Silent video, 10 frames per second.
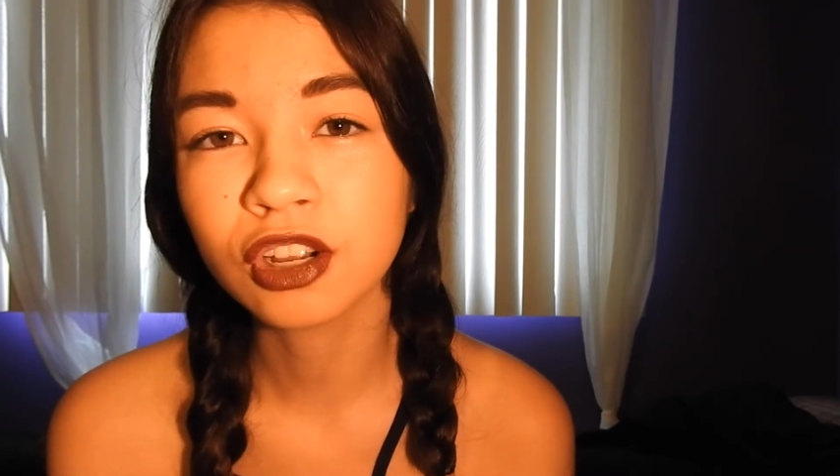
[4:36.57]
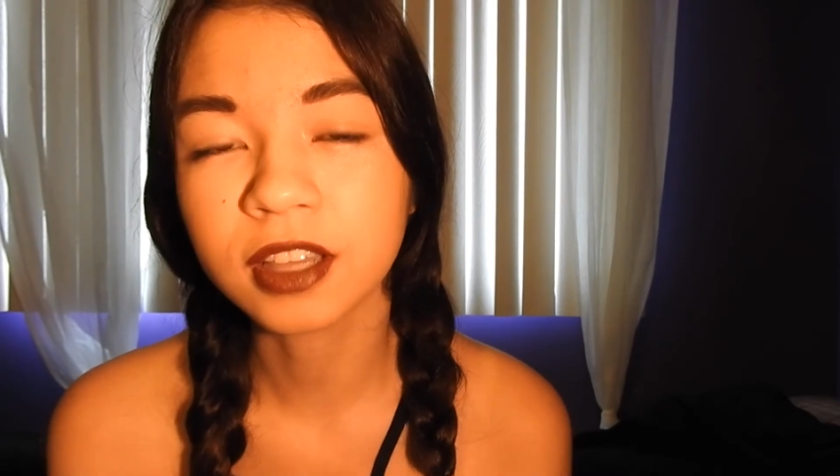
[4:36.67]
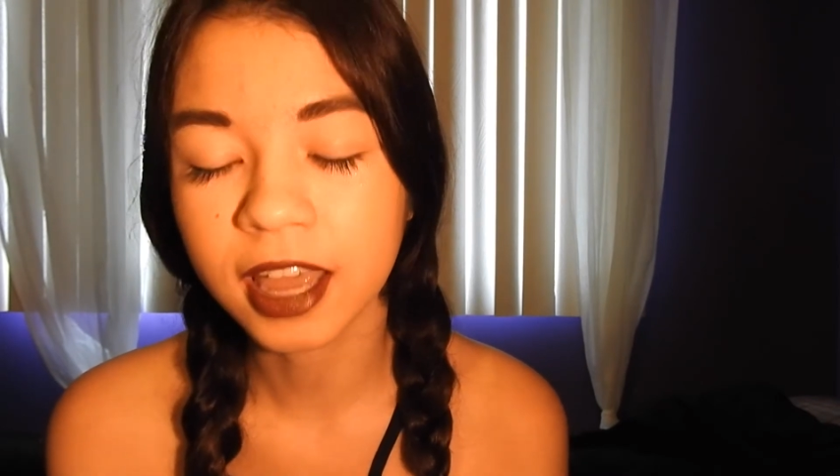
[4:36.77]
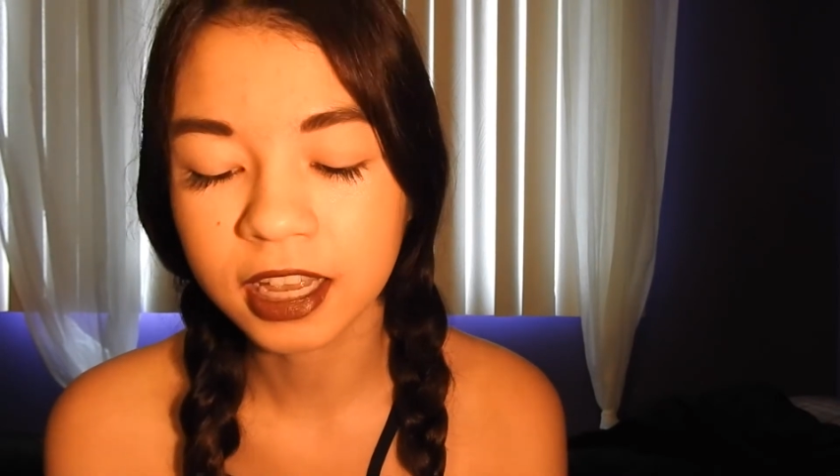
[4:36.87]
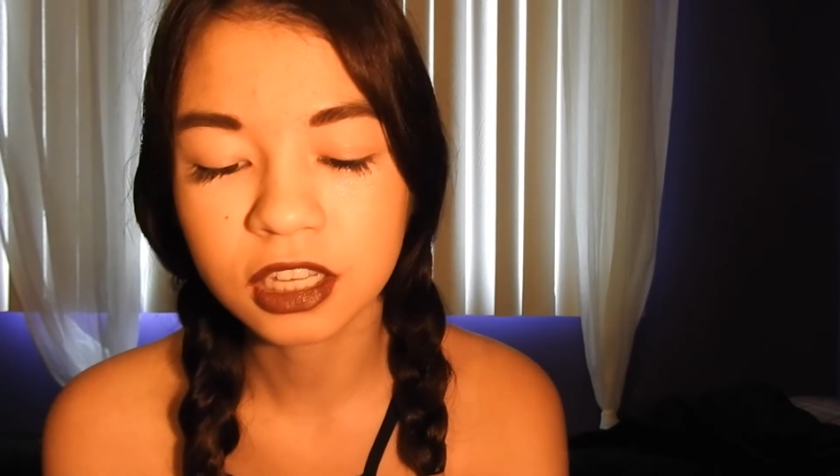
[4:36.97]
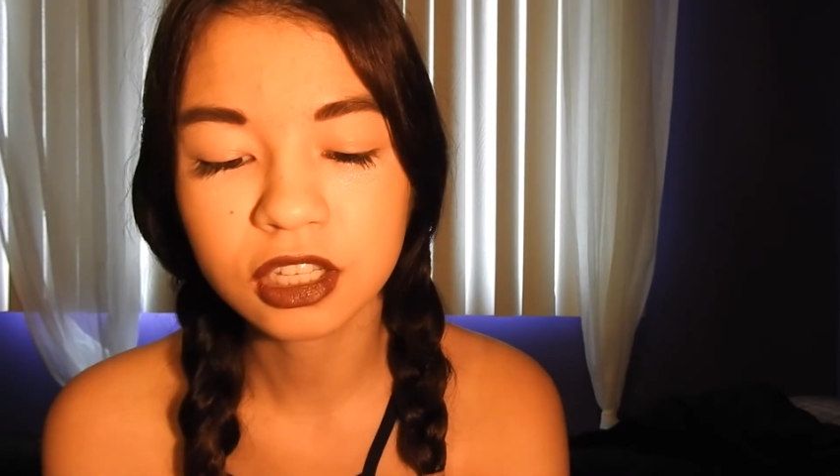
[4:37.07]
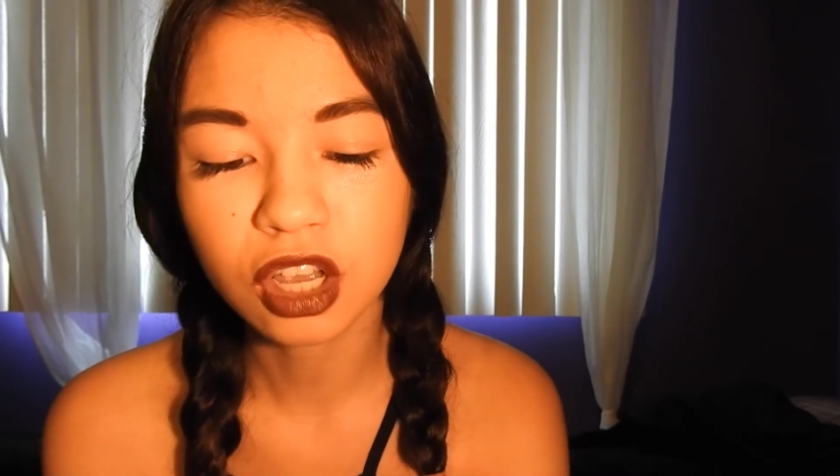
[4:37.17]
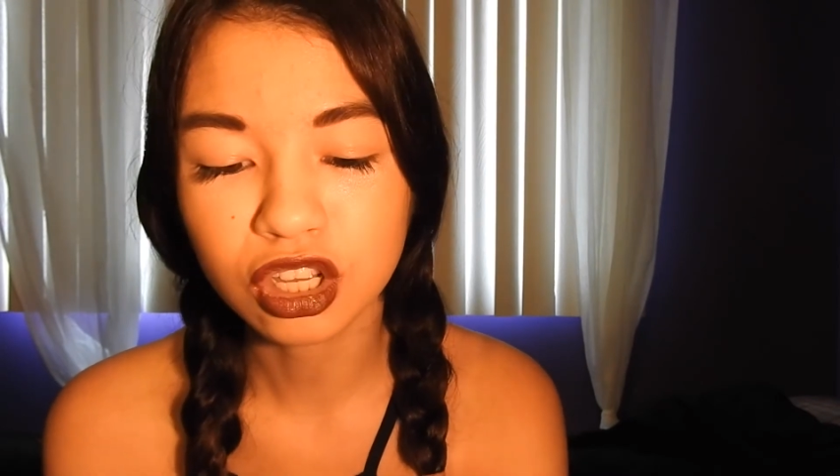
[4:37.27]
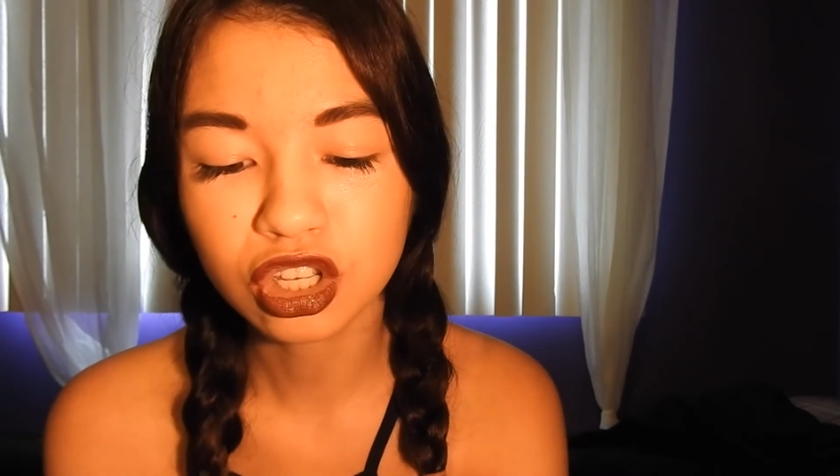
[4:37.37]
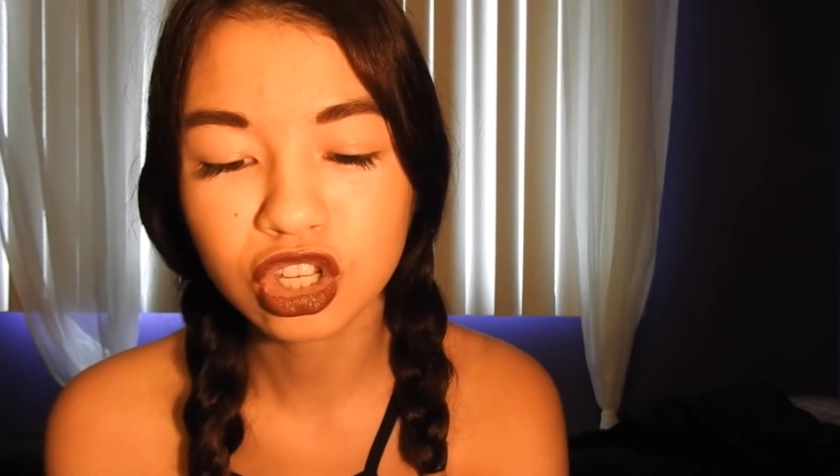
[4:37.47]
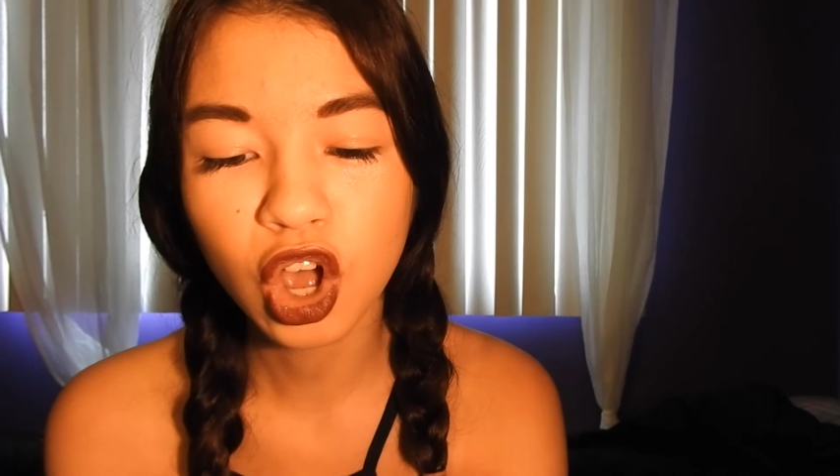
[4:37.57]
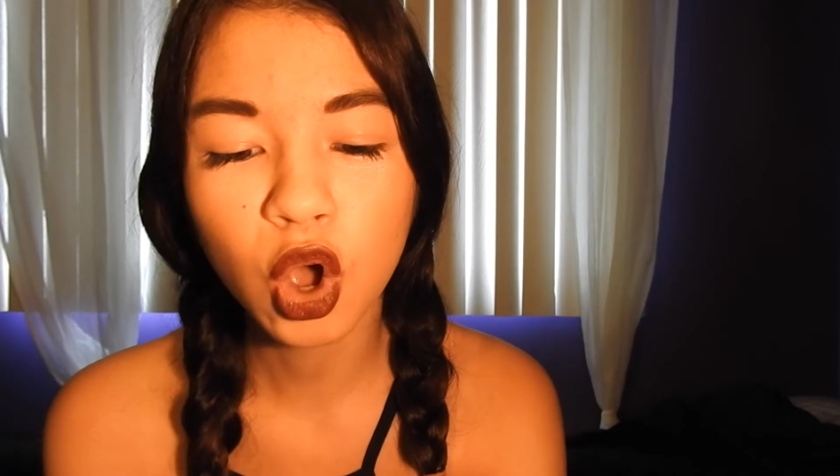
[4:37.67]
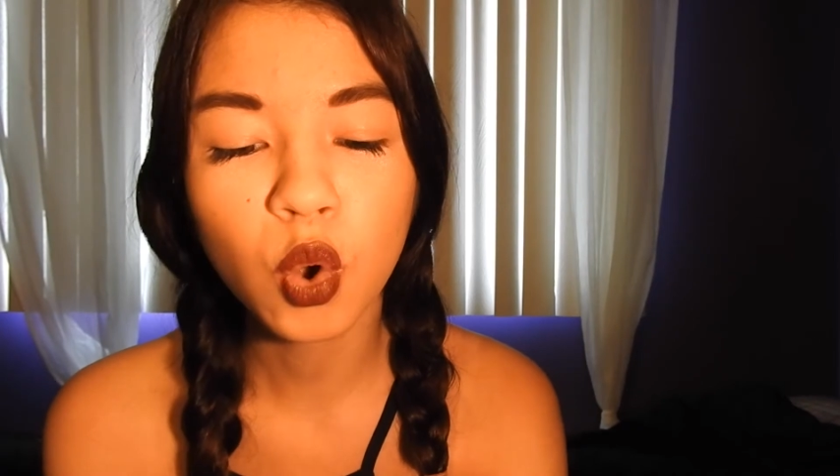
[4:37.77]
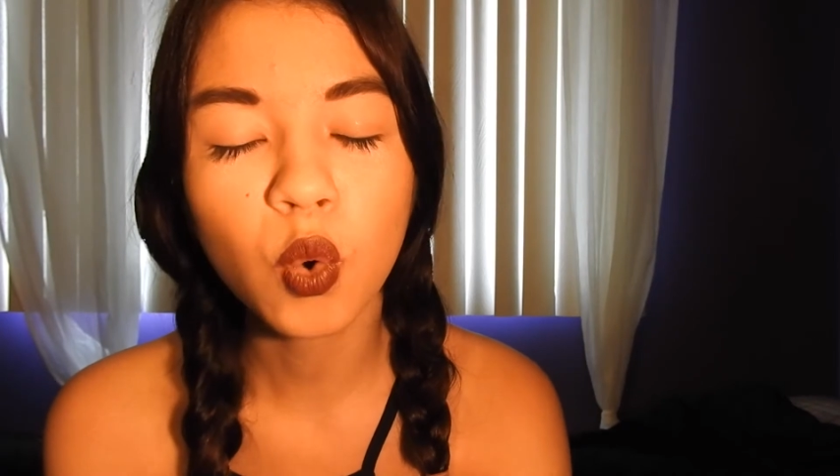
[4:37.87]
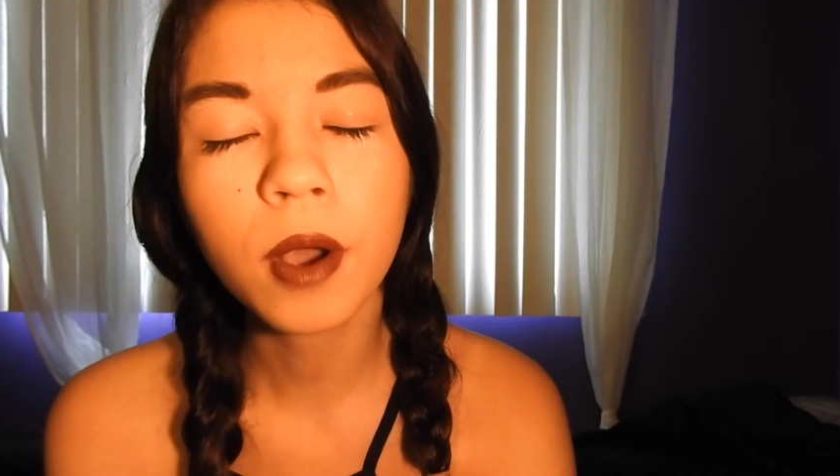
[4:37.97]
your legs.
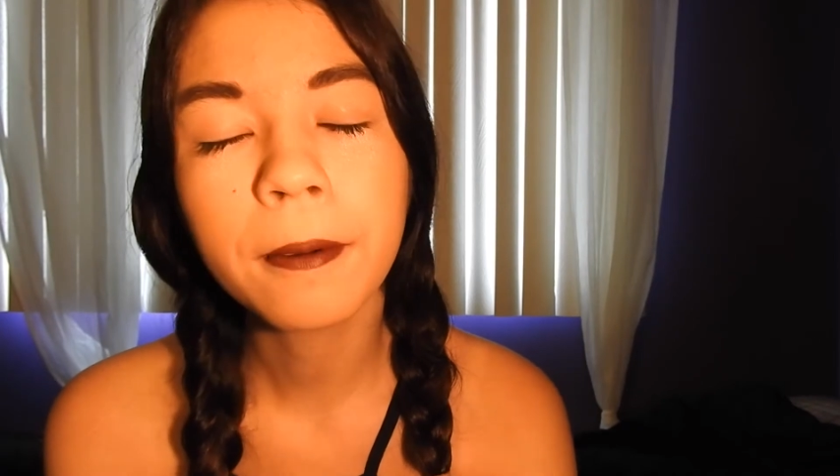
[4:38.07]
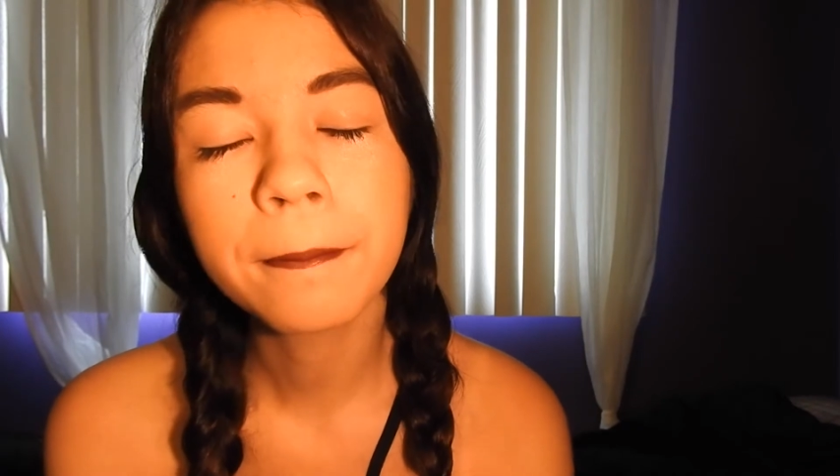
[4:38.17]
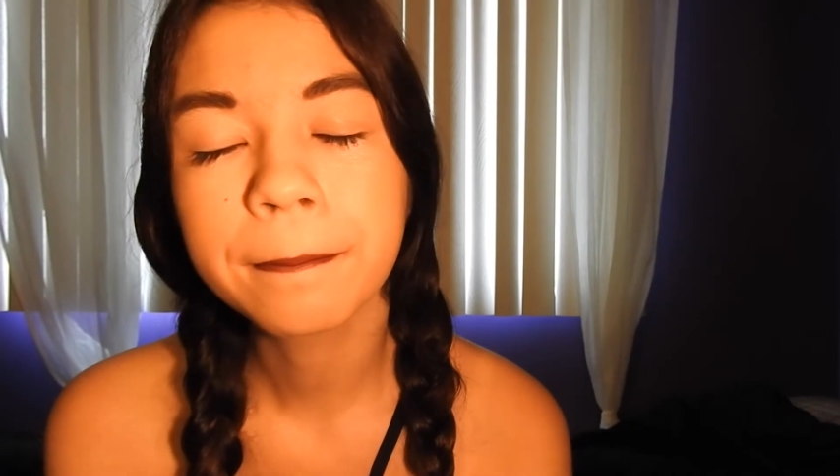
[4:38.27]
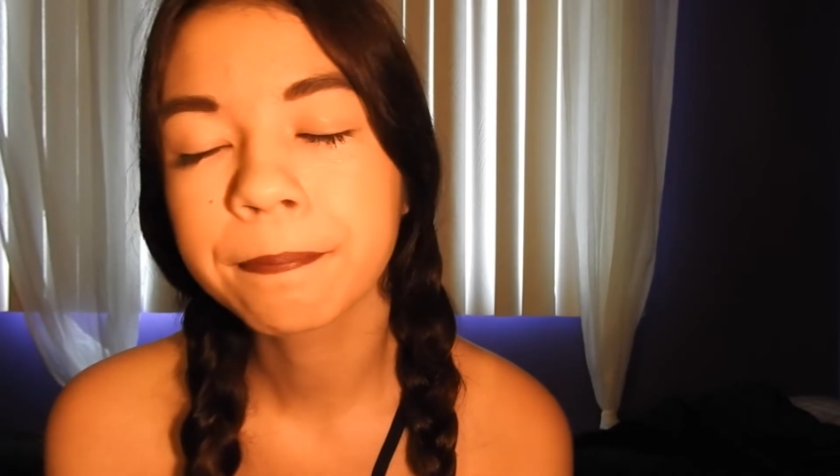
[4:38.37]
So,